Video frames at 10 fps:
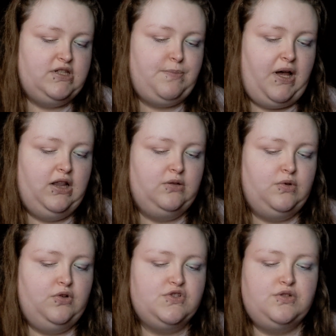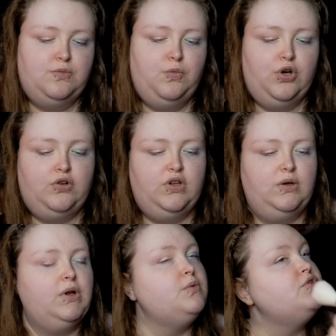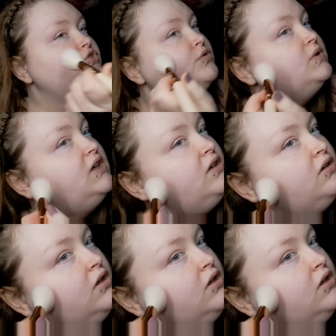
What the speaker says: palette would also work really well with a dewy